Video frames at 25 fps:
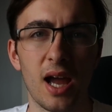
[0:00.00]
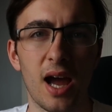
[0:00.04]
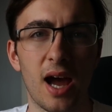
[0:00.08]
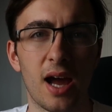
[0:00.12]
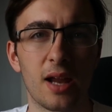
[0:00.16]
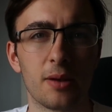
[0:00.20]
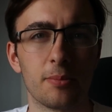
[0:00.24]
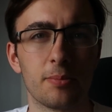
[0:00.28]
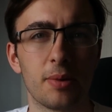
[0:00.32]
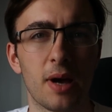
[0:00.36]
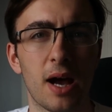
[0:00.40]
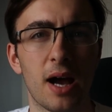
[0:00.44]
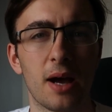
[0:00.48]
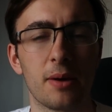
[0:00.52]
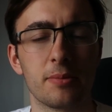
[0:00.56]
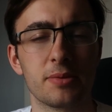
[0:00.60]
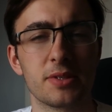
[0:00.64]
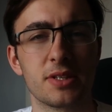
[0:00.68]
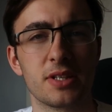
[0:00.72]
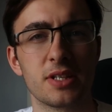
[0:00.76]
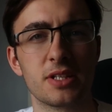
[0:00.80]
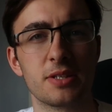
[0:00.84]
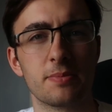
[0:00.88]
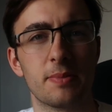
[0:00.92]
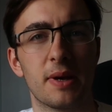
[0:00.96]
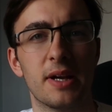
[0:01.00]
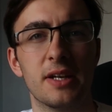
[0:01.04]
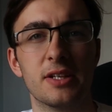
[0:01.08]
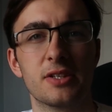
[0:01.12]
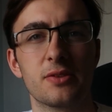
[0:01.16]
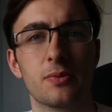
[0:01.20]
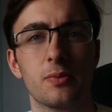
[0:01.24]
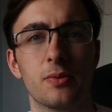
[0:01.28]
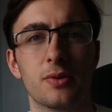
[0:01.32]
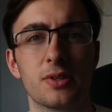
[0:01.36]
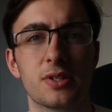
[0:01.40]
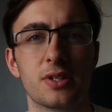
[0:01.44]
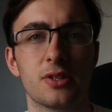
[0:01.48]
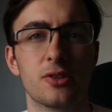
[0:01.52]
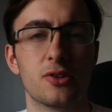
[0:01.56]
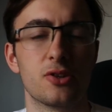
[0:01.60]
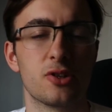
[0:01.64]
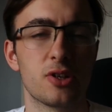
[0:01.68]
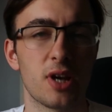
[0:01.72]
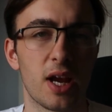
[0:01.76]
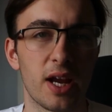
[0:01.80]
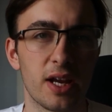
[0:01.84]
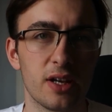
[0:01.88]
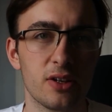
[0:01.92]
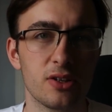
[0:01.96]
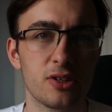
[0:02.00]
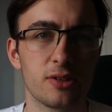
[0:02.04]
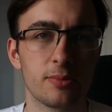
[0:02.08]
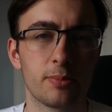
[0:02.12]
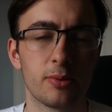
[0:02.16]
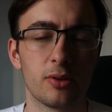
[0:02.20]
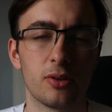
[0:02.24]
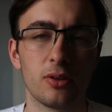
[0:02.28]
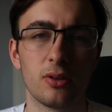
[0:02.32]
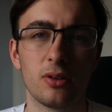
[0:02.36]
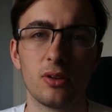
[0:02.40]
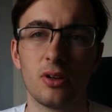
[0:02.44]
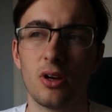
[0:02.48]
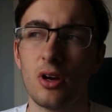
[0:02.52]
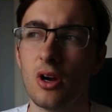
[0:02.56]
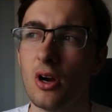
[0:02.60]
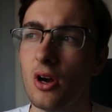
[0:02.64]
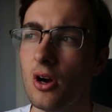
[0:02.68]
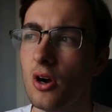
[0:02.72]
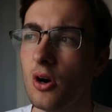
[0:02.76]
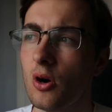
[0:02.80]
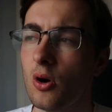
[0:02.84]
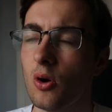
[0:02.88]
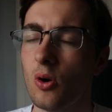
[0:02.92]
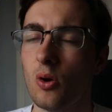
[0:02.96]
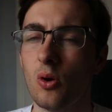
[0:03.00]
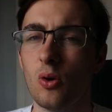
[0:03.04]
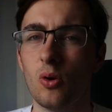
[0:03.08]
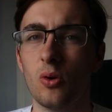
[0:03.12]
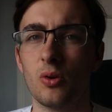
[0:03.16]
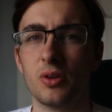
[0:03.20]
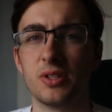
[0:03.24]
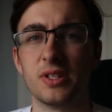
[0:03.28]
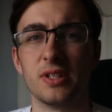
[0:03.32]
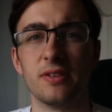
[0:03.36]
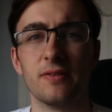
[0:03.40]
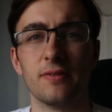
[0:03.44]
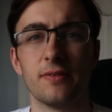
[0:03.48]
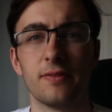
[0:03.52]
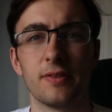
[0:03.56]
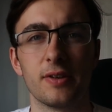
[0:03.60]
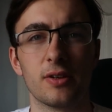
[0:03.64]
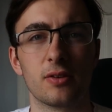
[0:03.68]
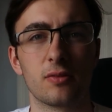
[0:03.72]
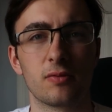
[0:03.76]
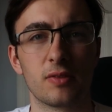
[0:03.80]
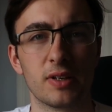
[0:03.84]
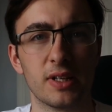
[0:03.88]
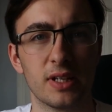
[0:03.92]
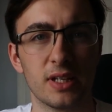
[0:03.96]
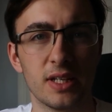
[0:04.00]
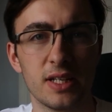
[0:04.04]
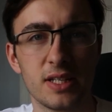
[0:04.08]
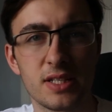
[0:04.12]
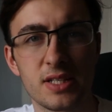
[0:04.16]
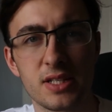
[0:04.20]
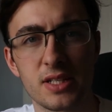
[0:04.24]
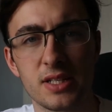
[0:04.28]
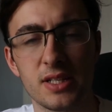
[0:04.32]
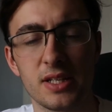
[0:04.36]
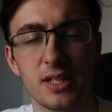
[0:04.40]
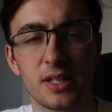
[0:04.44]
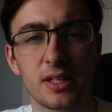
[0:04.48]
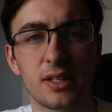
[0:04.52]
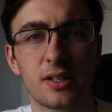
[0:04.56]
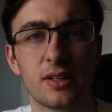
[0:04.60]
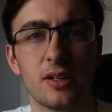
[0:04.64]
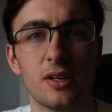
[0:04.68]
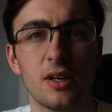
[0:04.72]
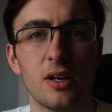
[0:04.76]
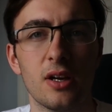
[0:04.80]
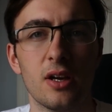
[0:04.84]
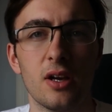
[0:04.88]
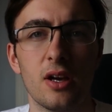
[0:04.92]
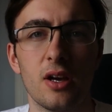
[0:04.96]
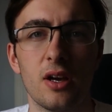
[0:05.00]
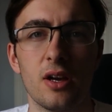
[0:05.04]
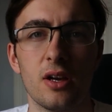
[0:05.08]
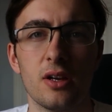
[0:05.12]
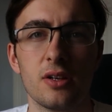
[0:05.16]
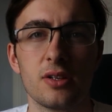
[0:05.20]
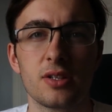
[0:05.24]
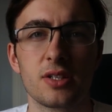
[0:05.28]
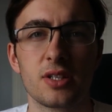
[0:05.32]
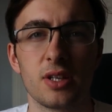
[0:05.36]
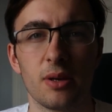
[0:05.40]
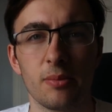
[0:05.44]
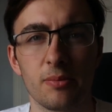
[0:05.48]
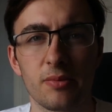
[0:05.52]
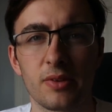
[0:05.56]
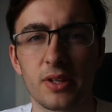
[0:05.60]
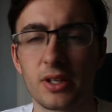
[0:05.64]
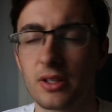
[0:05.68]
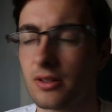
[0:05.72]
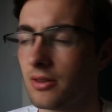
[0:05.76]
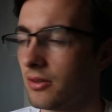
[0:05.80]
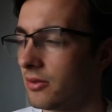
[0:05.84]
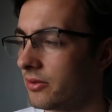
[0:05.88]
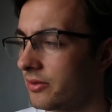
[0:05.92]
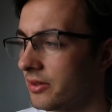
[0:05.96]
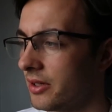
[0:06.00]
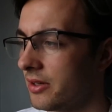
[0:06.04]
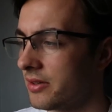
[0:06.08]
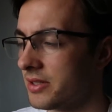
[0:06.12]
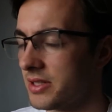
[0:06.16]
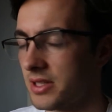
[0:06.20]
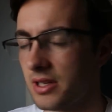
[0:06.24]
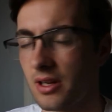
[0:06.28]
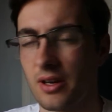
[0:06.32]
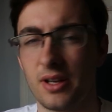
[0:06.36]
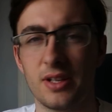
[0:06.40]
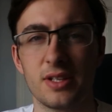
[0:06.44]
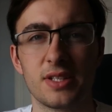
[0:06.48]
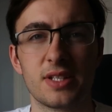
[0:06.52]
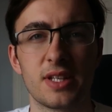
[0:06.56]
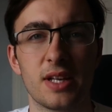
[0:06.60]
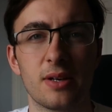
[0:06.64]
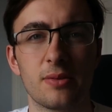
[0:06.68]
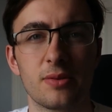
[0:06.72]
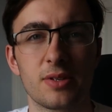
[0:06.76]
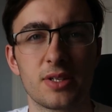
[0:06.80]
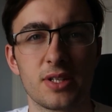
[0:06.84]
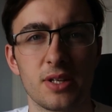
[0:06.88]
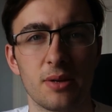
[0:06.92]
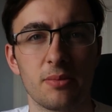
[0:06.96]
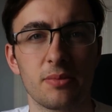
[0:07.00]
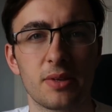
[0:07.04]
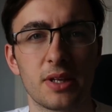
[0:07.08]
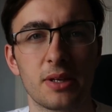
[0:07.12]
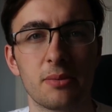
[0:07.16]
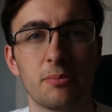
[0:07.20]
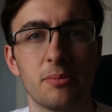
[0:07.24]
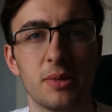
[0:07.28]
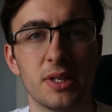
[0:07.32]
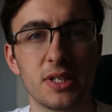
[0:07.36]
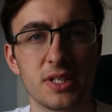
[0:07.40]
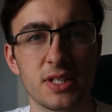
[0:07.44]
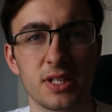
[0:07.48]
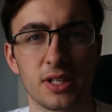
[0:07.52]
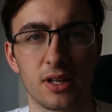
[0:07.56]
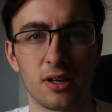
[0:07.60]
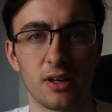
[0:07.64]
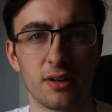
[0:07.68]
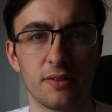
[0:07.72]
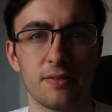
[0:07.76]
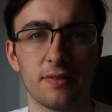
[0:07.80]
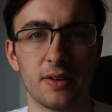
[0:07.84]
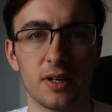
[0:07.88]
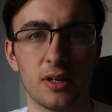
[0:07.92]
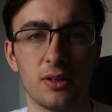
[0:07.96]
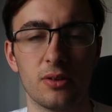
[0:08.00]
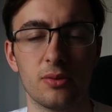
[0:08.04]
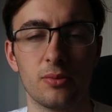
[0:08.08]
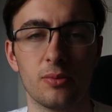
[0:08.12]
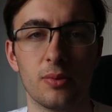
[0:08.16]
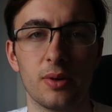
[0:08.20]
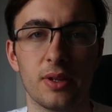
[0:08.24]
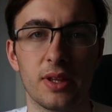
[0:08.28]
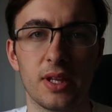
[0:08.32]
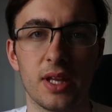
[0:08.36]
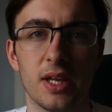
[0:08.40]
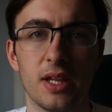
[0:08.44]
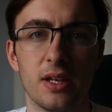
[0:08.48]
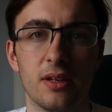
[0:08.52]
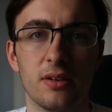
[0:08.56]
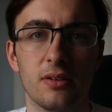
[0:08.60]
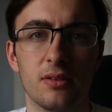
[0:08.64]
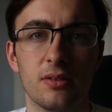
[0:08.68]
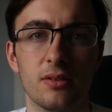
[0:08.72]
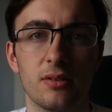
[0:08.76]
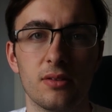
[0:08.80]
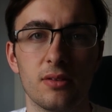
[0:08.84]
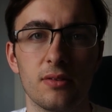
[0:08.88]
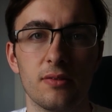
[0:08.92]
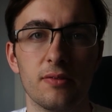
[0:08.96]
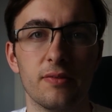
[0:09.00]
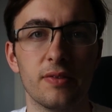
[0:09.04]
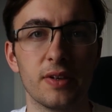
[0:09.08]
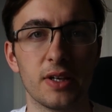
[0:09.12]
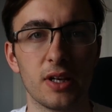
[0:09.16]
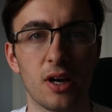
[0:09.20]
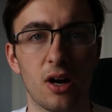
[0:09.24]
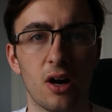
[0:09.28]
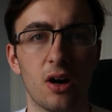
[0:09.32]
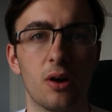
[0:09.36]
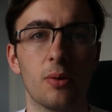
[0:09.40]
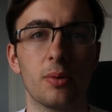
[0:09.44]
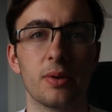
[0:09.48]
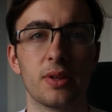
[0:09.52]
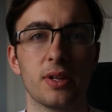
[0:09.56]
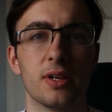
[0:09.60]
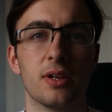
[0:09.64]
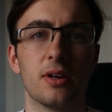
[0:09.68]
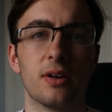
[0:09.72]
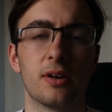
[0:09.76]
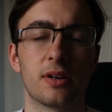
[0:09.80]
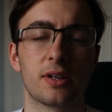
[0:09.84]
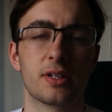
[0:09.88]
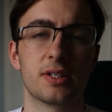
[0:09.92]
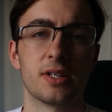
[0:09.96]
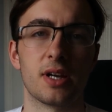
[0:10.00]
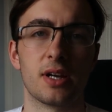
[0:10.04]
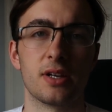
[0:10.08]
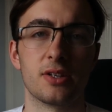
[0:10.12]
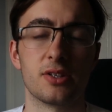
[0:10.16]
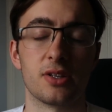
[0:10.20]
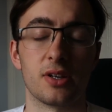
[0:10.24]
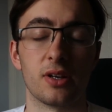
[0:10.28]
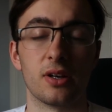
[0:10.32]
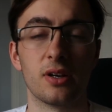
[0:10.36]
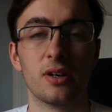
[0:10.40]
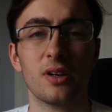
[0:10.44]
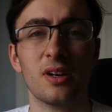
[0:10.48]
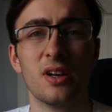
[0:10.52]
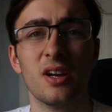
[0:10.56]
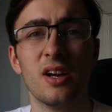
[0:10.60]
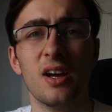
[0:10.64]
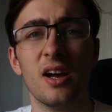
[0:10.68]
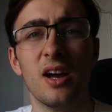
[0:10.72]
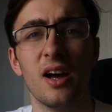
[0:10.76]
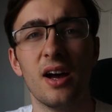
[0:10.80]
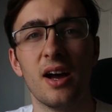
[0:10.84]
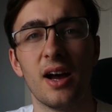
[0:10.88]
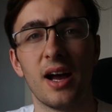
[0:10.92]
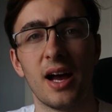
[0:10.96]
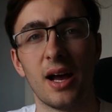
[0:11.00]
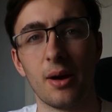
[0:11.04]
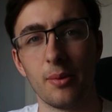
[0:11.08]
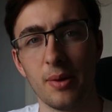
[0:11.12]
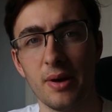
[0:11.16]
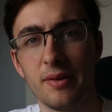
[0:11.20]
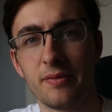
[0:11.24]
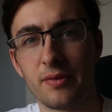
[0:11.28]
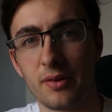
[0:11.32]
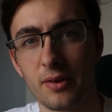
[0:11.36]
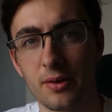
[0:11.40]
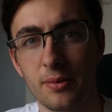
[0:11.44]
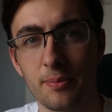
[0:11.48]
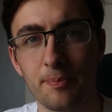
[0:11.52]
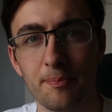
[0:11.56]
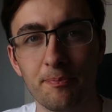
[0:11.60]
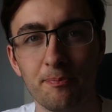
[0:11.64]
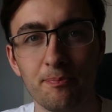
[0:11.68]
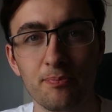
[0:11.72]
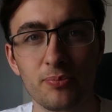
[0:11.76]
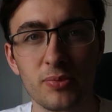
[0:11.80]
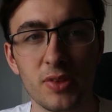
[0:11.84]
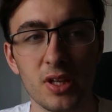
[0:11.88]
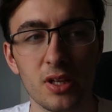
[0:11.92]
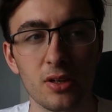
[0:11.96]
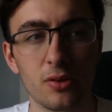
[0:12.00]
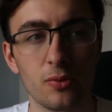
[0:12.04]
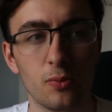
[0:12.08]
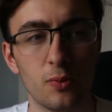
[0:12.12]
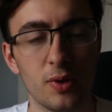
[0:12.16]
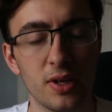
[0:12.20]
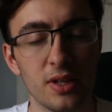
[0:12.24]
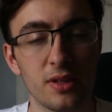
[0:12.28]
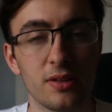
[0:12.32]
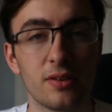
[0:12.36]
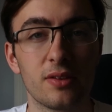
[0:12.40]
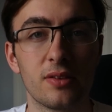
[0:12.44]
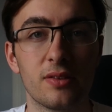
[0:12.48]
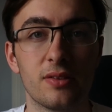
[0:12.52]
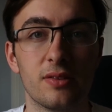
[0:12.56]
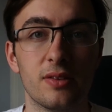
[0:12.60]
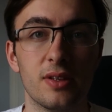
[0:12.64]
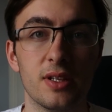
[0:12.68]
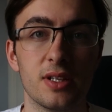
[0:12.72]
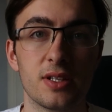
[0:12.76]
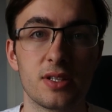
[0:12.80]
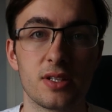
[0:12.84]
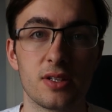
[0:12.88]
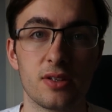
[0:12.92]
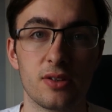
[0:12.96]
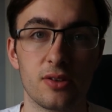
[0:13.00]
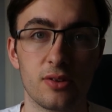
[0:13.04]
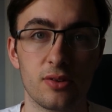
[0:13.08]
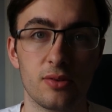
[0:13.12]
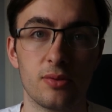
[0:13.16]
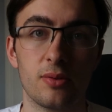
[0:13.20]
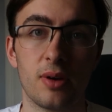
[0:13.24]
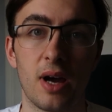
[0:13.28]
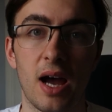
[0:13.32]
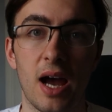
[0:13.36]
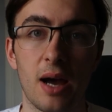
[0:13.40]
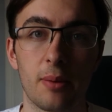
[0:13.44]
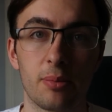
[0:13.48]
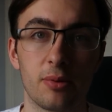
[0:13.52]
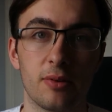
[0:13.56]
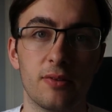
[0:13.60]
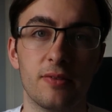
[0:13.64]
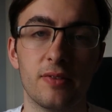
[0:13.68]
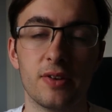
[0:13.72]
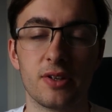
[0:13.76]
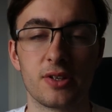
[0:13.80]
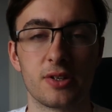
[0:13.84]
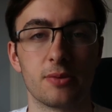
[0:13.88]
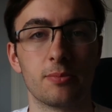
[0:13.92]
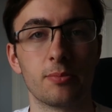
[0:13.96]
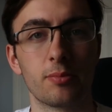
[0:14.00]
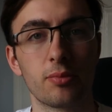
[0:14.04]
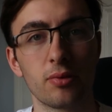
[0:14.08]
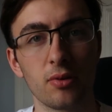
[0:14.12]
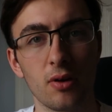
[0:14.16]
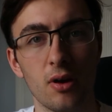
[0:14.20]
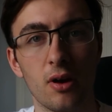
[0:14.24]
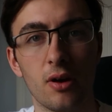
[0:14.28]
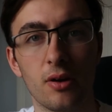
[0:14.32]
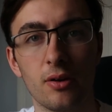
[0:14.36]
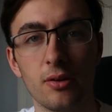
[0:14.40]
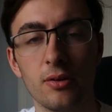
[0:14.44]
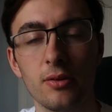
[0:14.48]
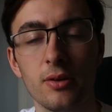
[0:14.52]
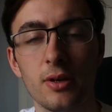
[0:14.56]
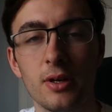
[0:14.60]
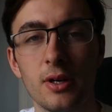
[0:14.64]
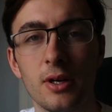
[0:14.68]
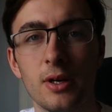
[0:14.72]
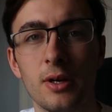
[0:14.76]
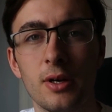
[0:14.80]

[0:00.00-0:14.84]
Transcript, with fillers: and perhaps the space wasn't changeable or didn't feel realistic. Something along those lines. There was something missing, I felt, within VR, within architecture. However, with this new Apple Vision Pro,